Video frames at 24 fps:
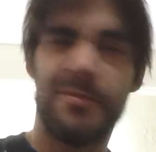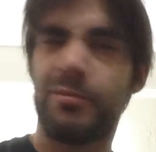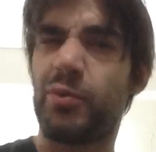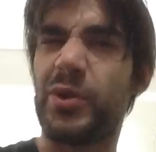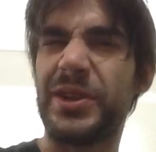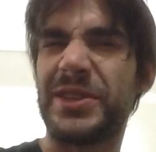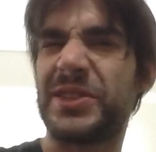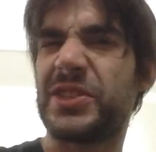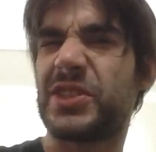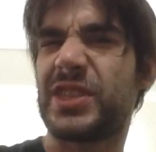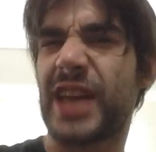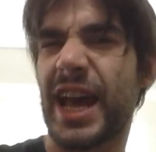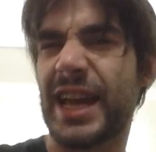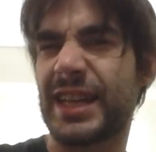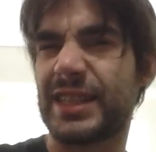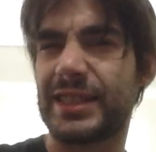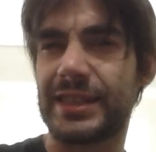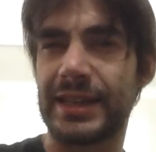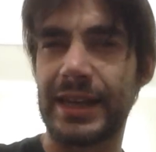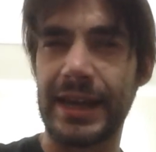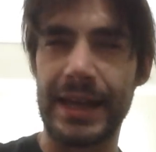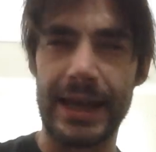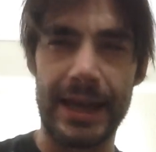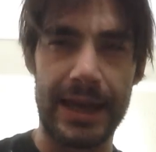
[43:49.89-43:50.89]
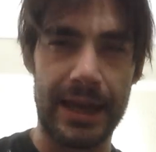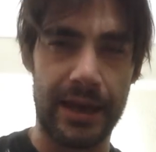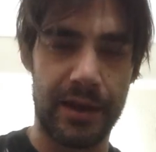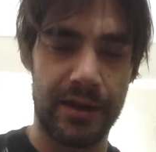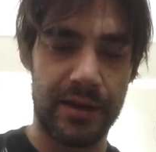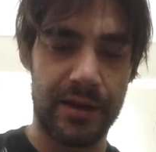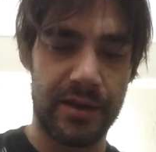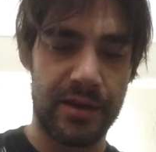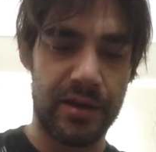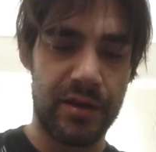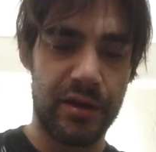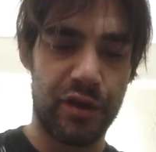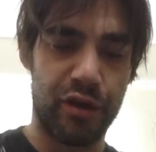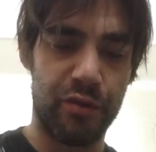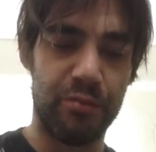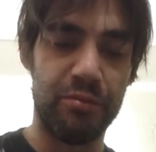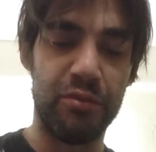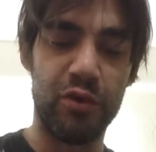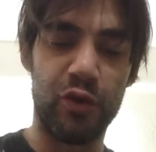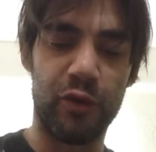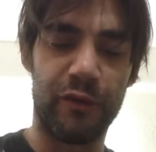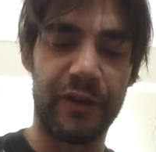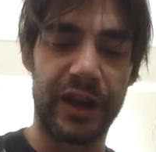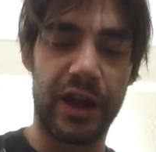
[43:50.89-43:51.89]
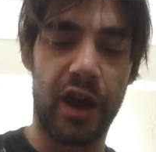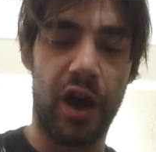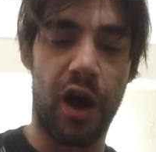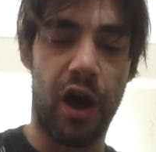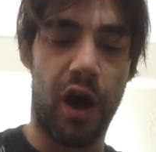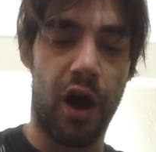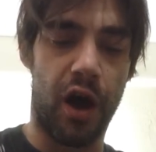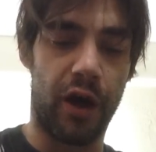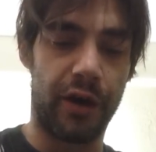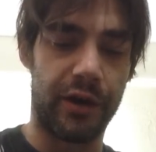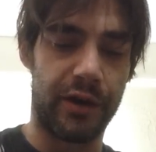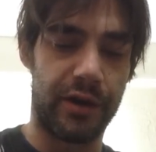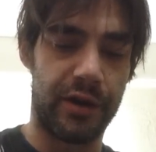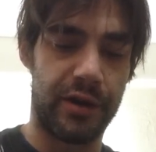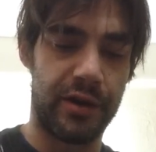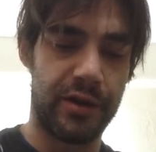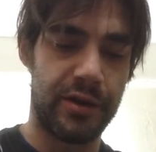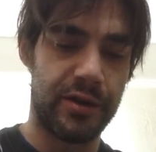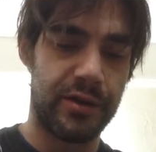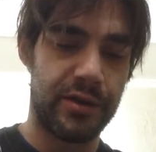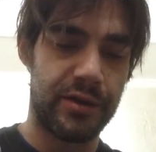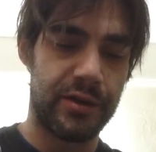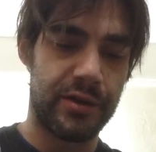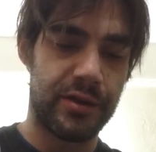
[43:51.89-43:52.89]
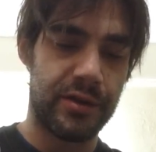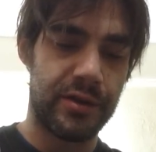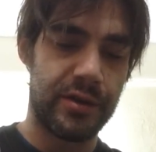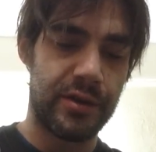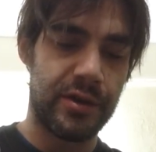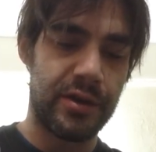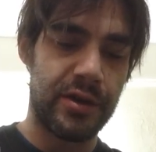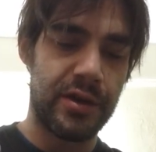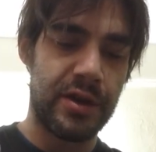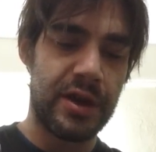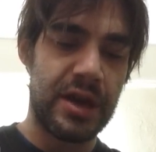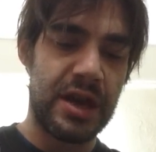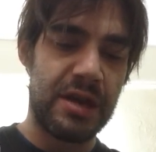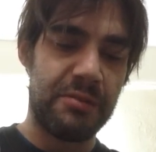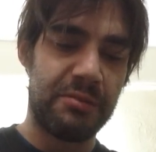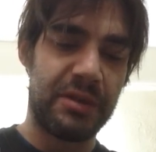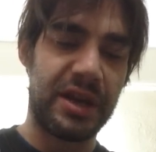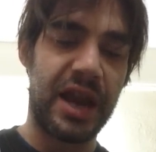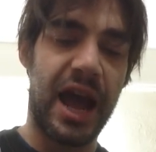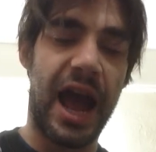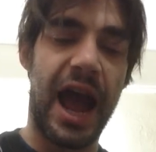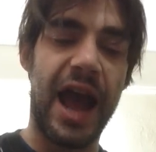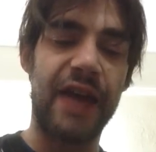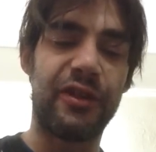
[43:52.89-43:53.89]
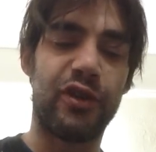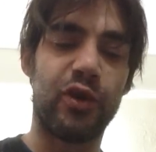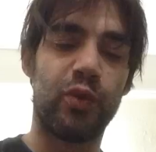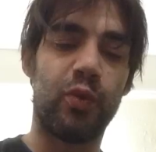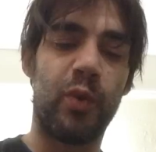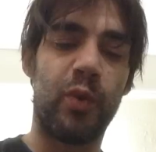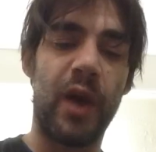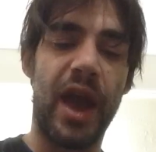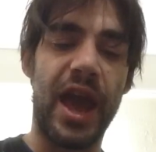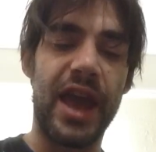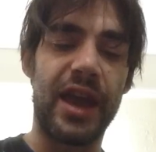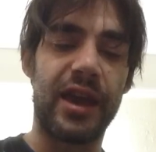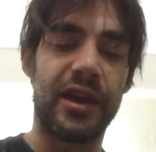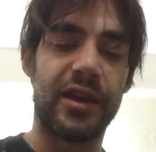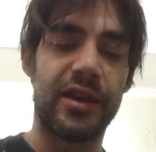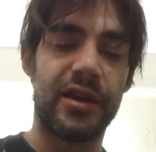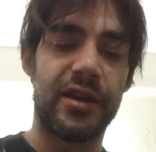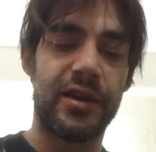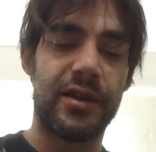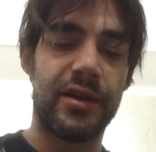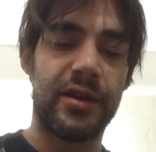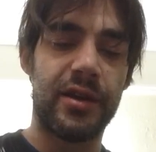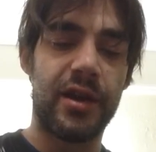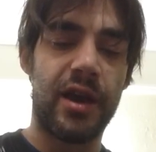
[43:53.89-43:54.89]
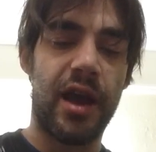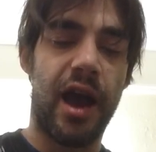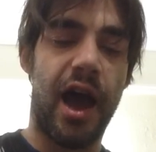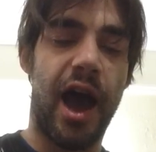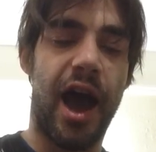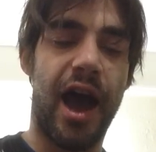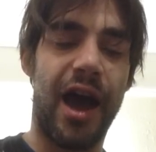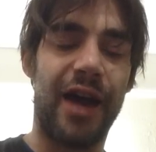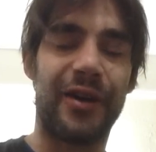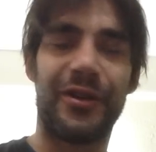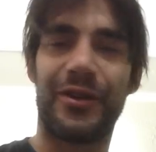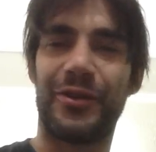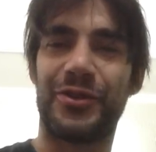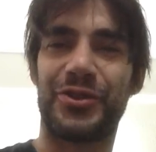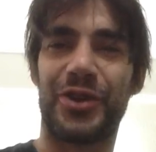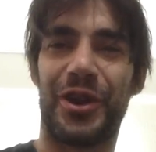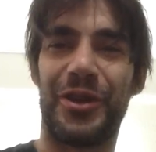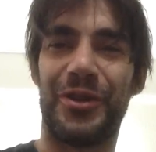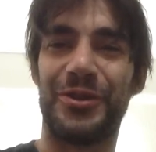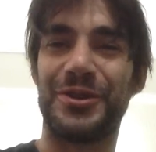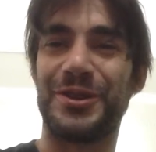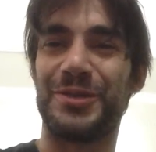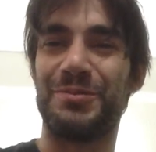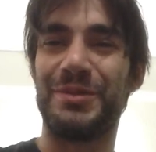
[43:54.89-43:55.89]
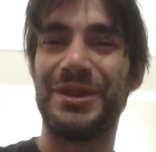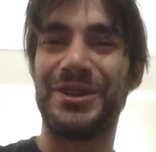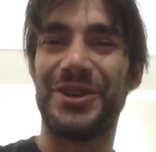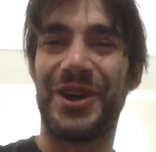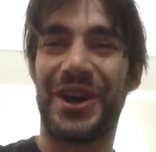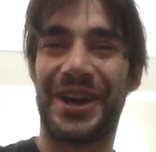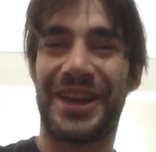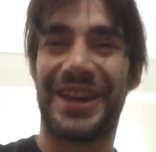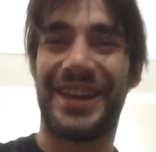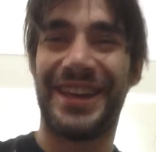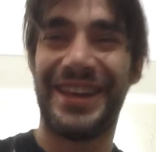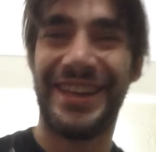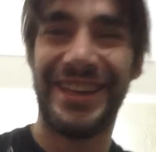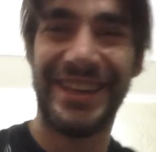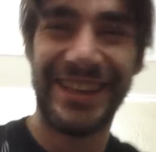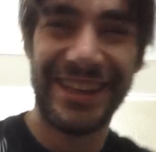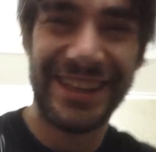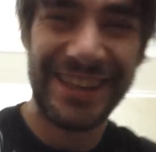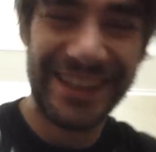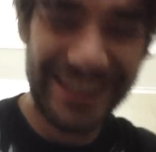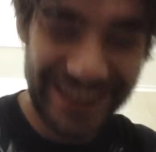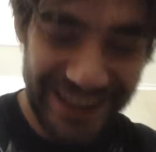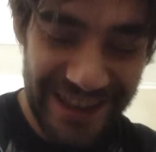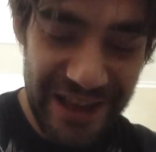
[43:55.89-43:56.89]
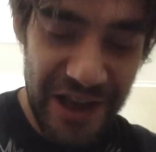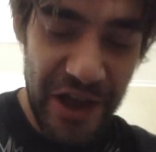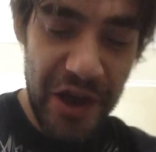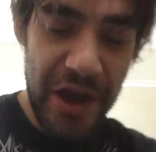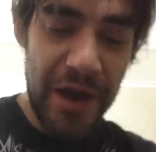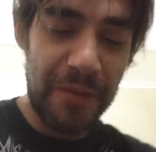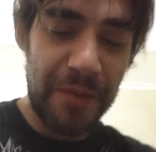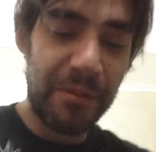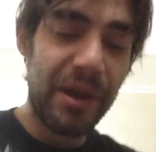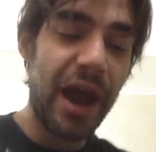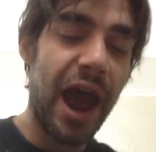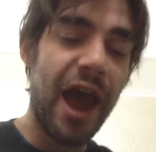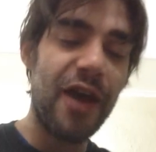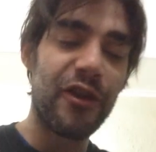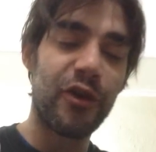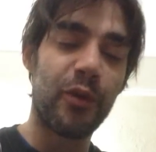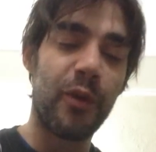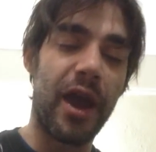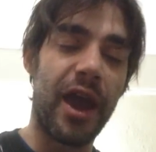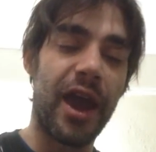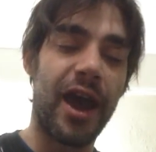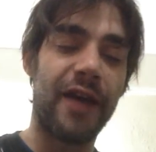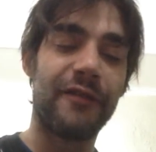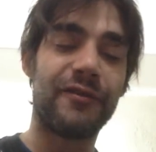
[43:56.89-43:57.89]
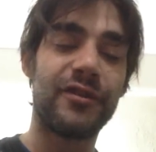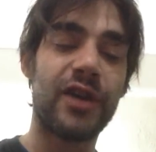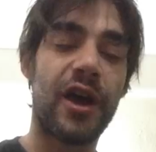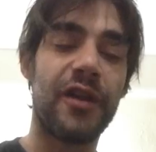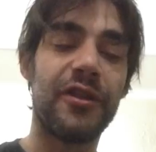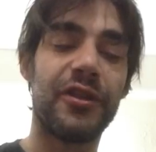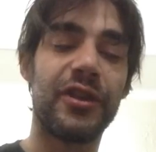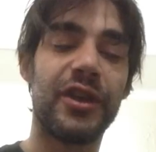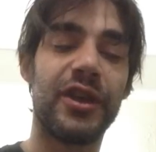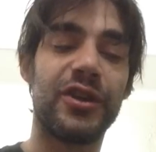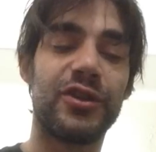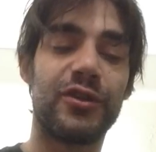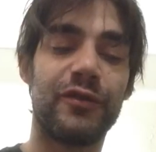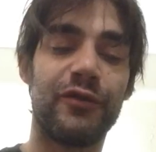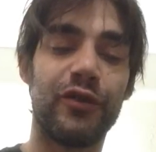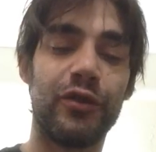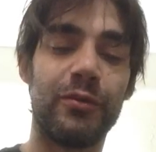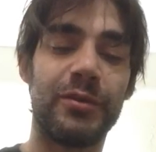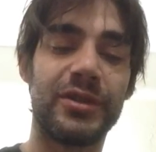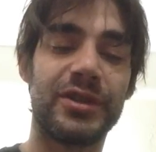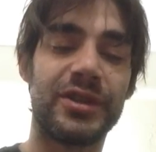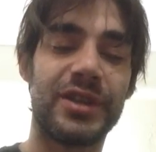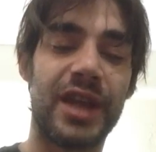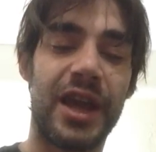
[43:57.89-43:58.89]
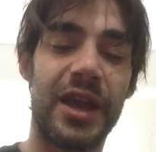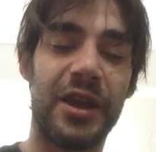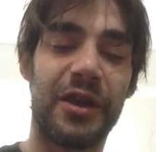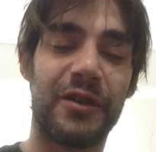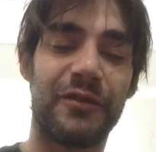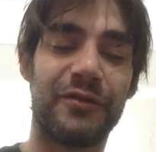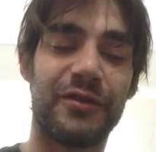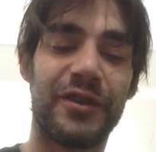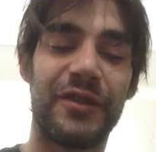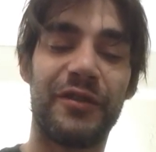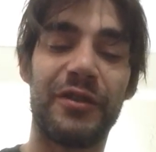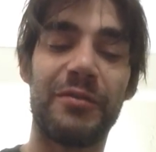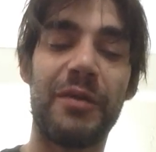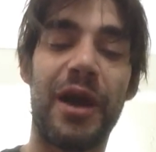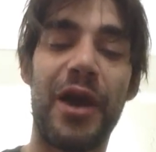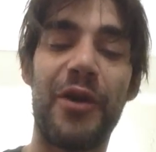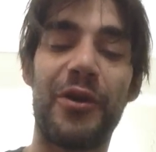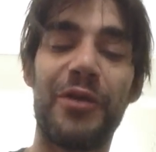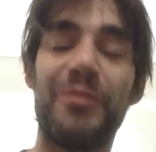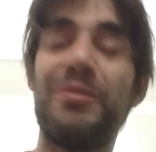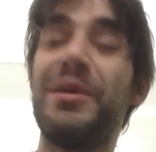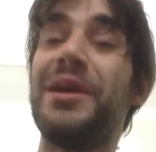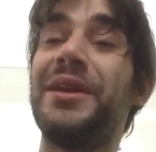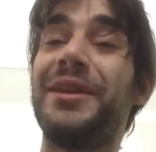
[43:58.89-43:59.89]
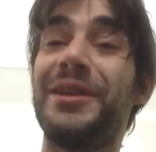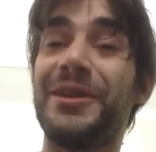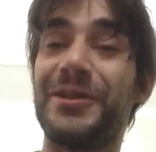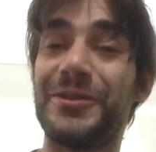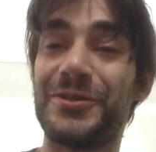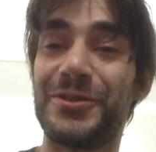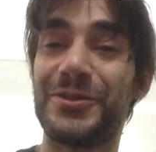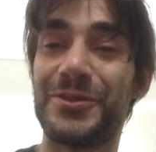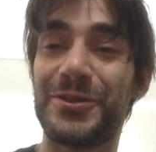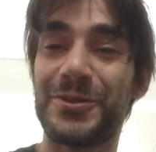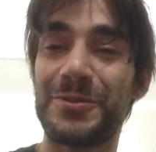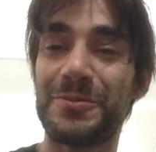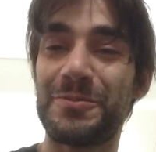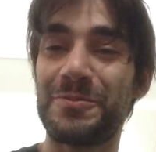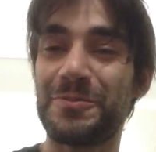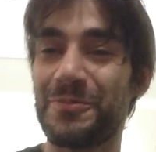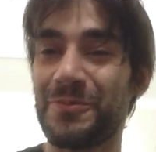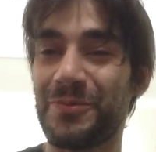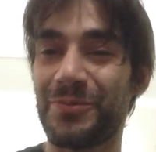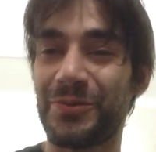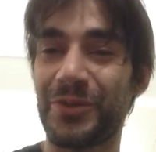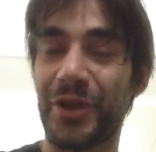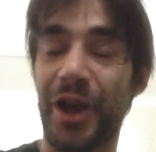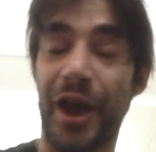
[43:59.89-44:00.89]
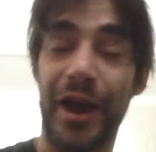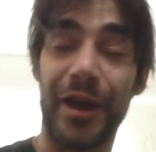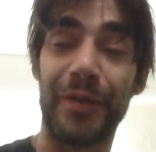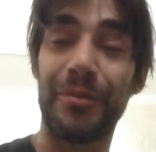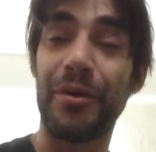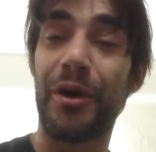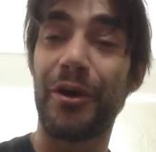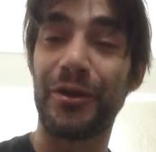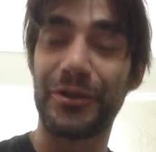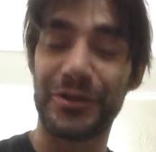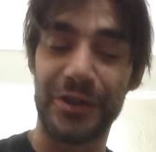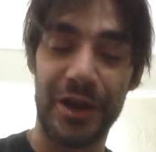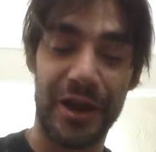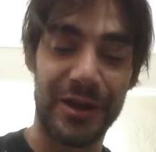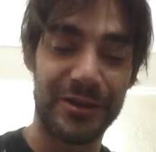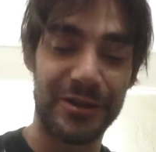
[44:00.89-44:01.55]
Precisely. Moving on. But either way, I'm sorry, this is me talking. But either way, I've done the interview mistake of giving my own opinions. I apologize.